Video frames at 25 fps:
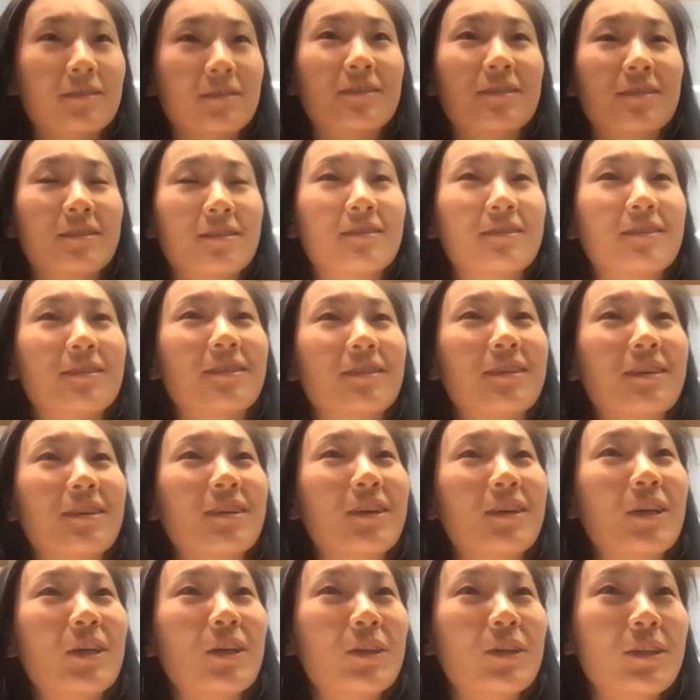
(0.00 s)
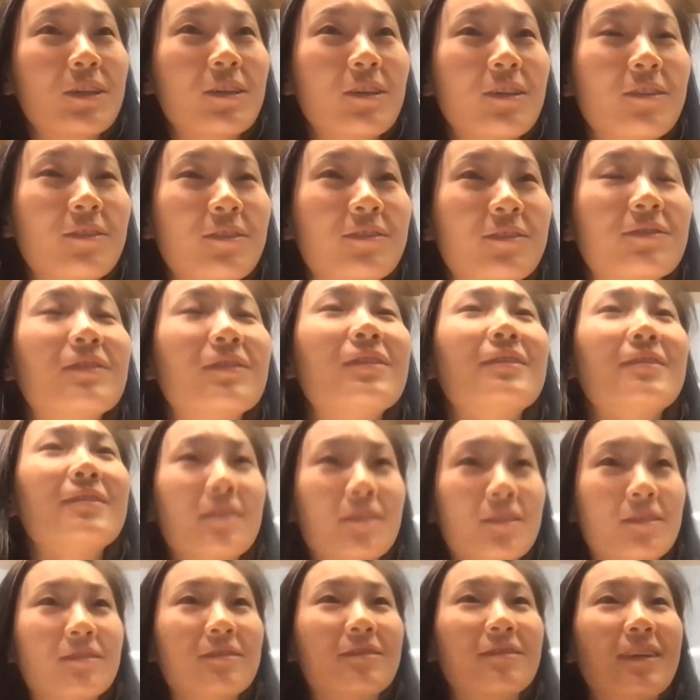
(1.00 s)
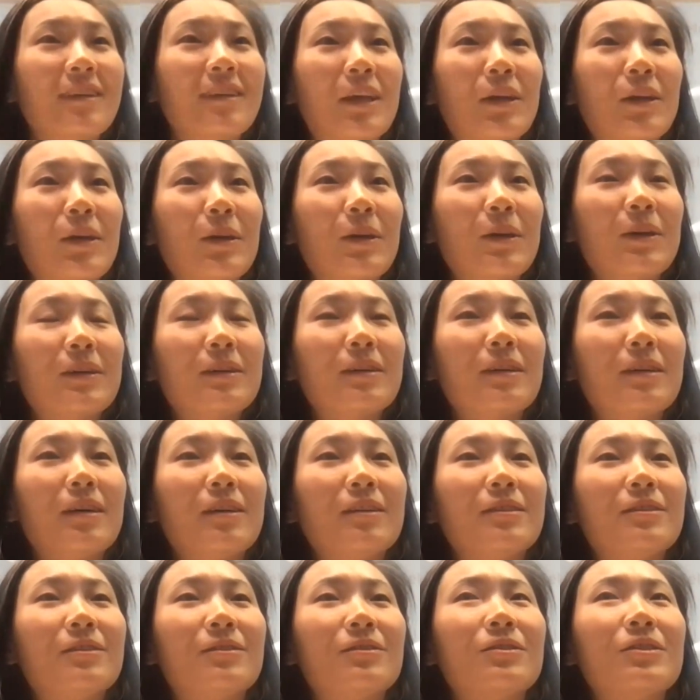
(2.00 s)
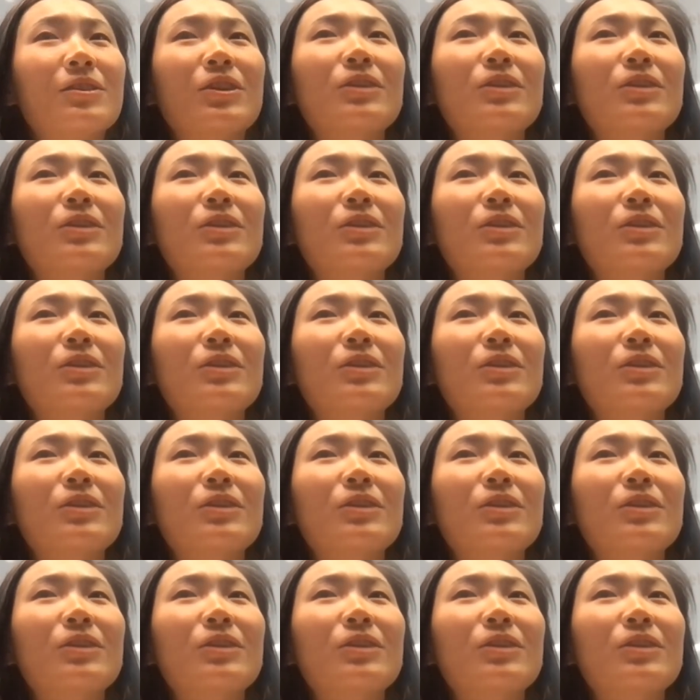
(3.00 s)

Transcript: how do you track it the same way?